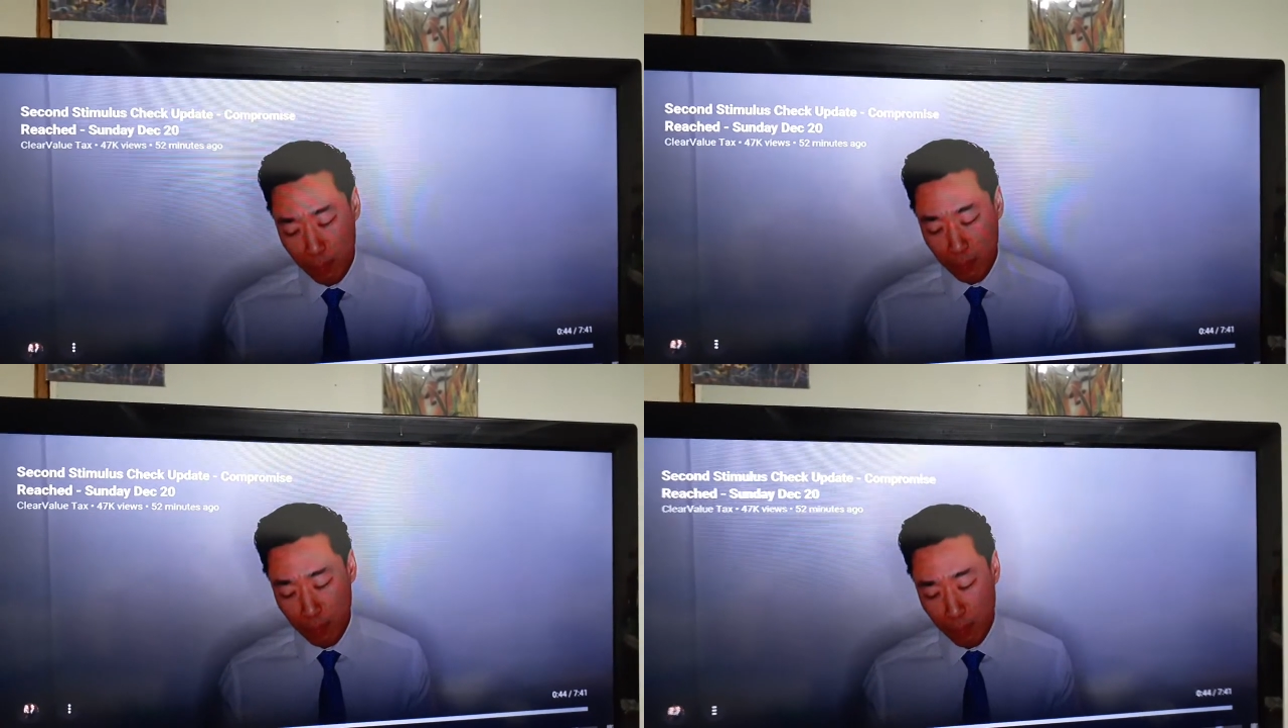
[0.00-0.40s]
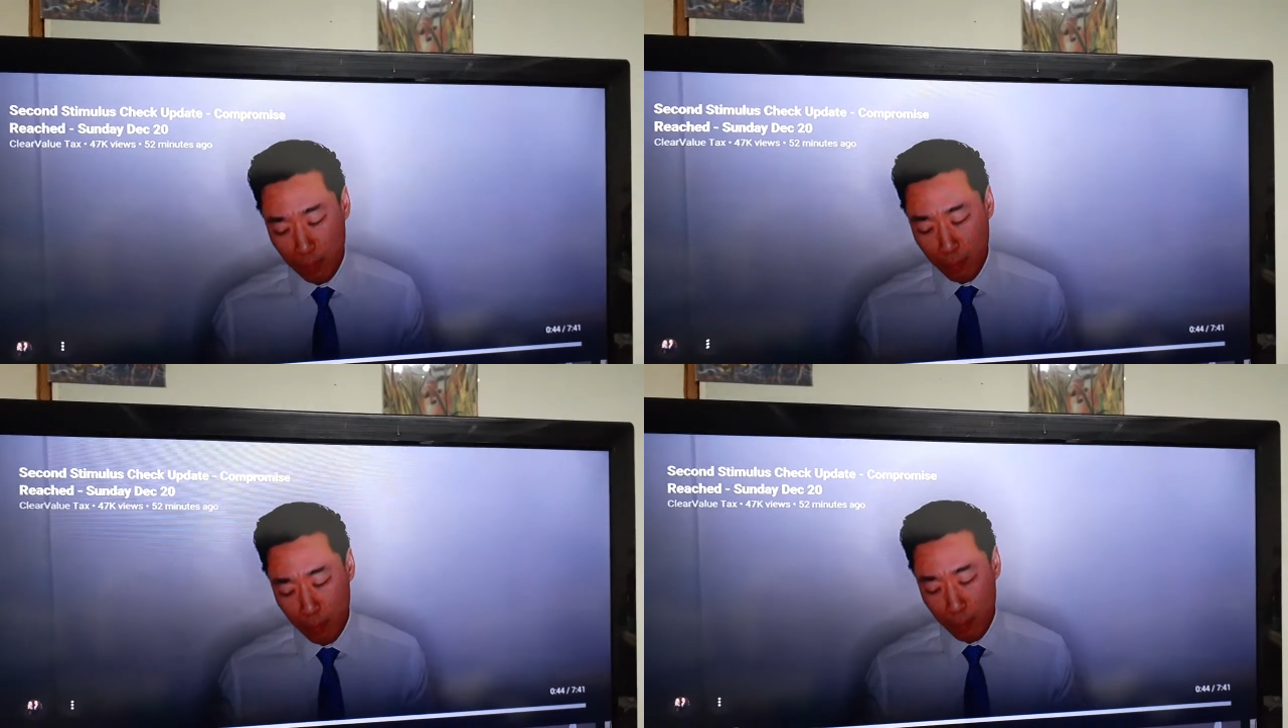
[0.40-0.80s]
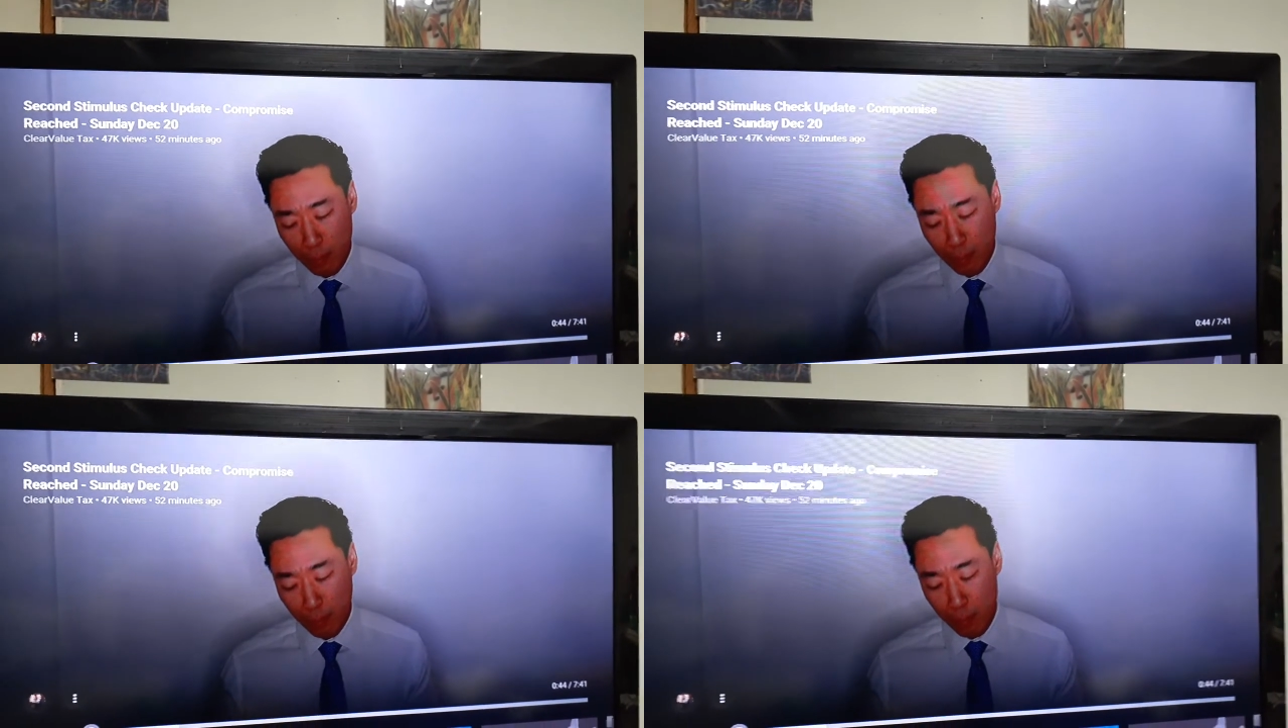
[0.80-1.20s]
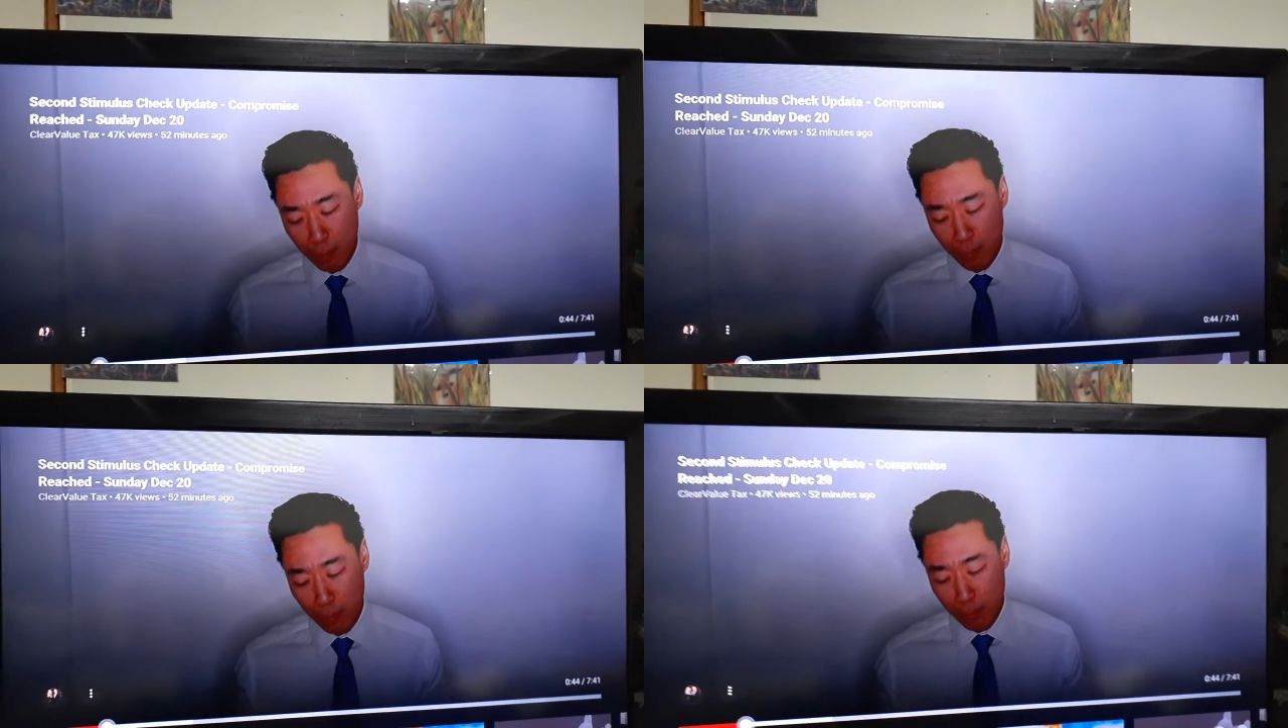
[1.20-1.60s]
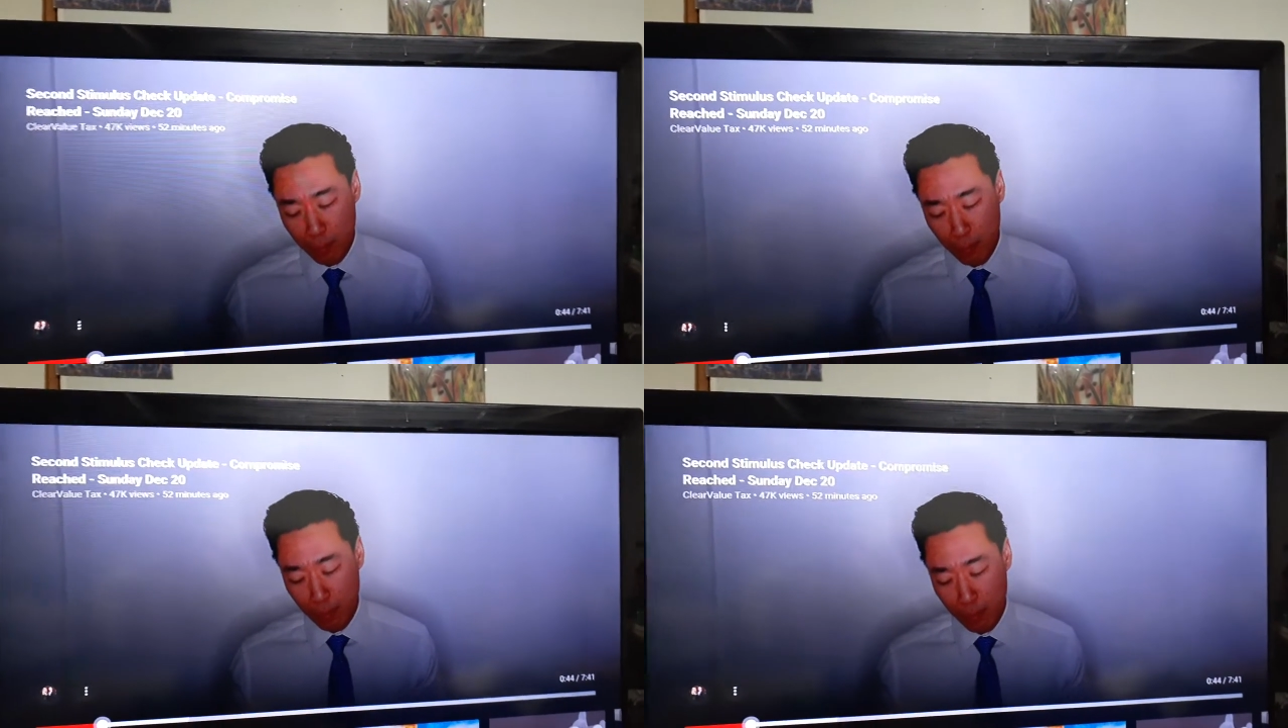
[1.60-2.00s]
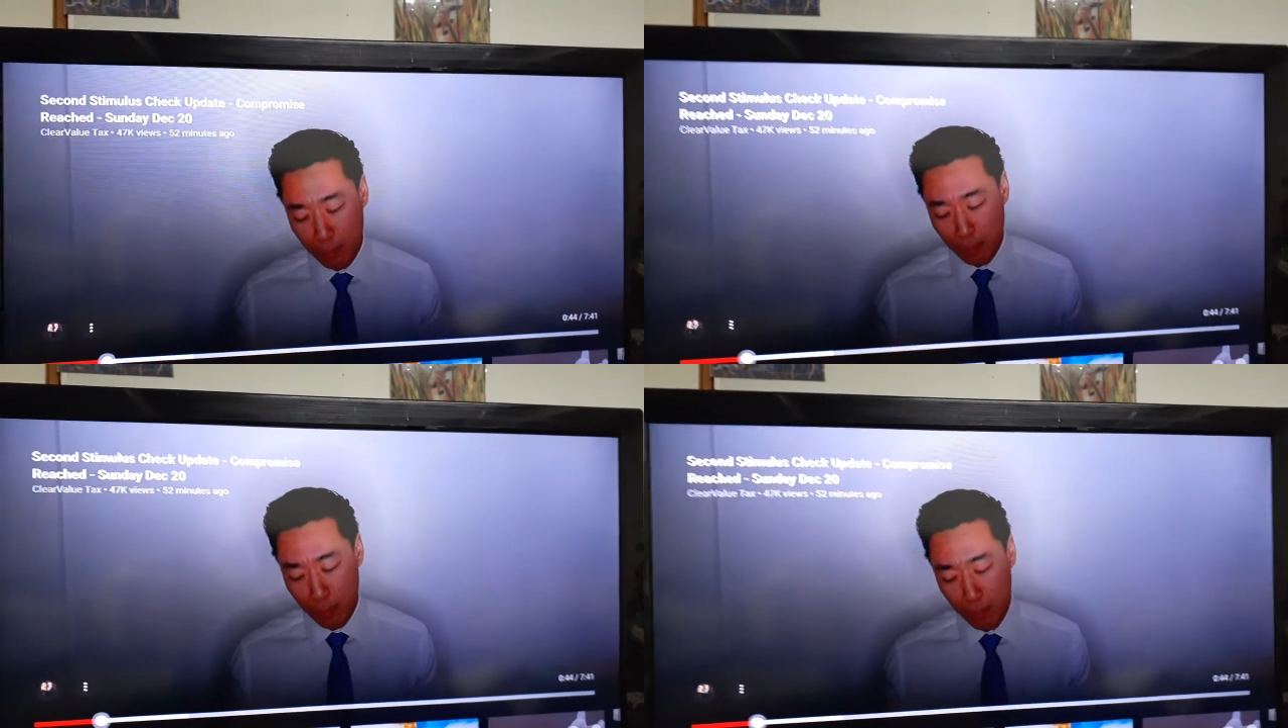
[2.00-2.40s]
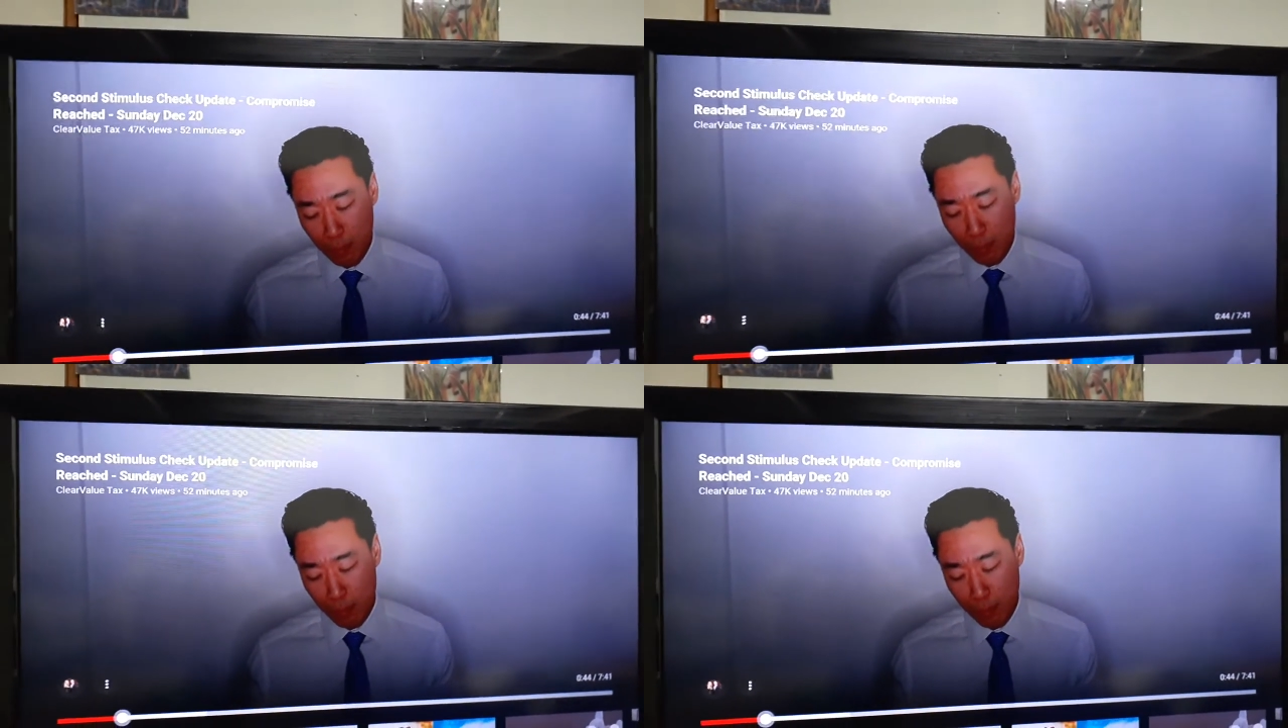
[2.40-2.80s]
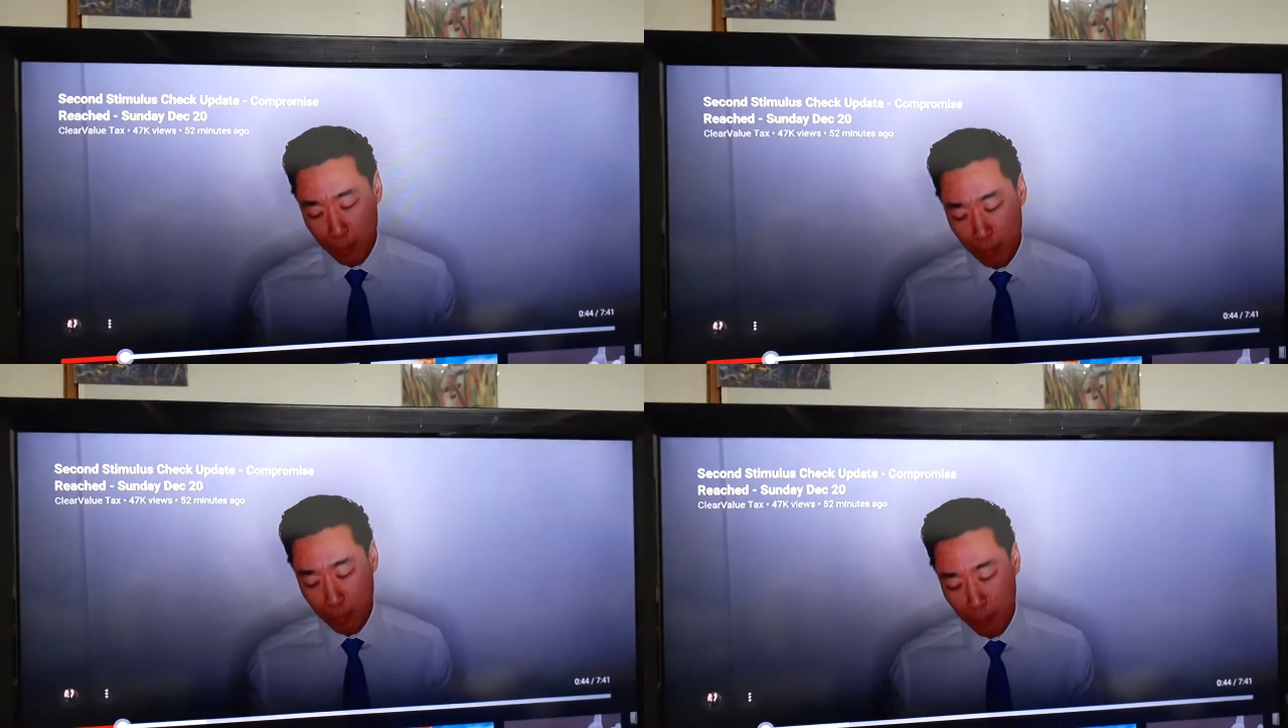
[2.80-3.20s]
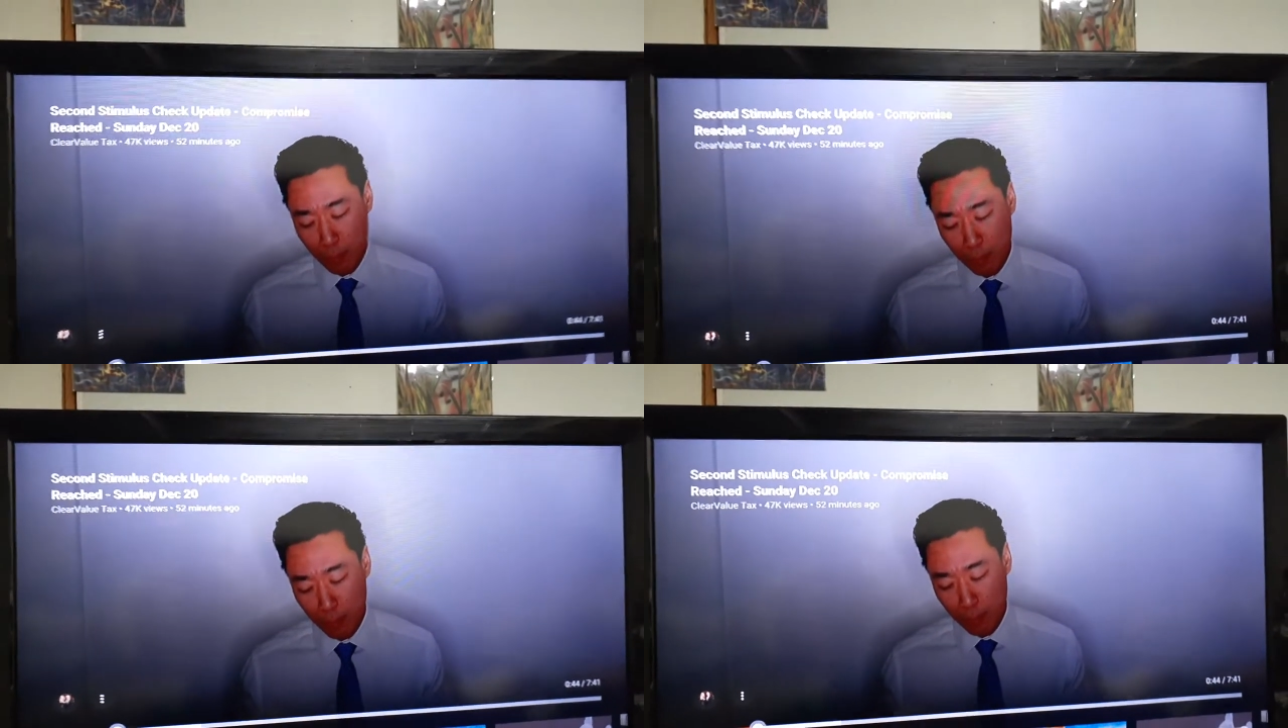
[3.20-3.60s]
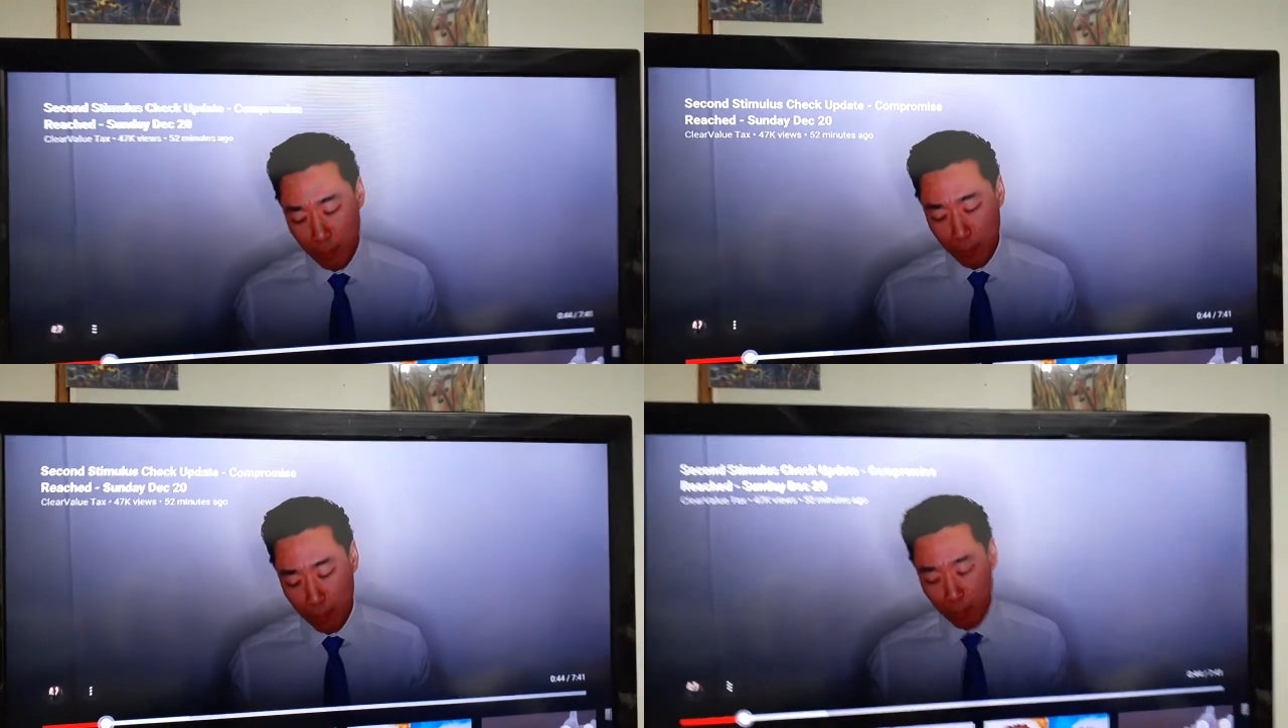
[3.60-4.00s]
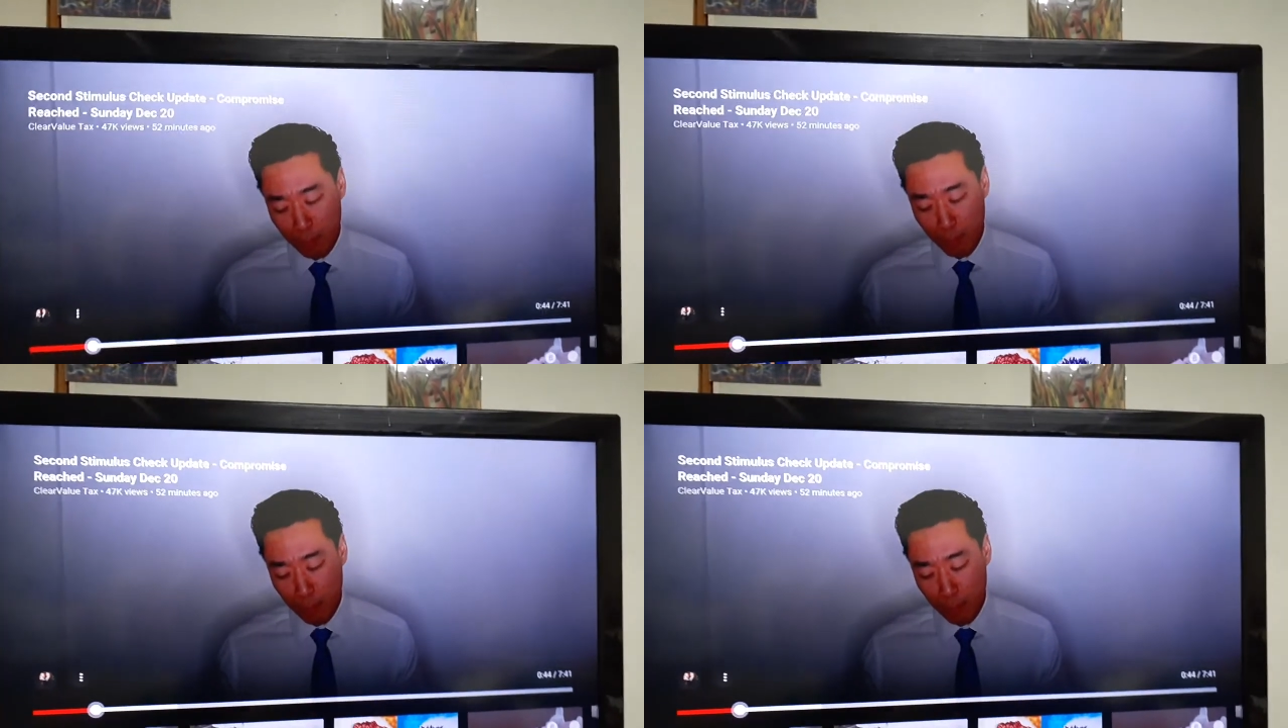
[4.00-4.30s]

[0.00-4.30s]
reached Sunday, December 20th by Clearview Tax.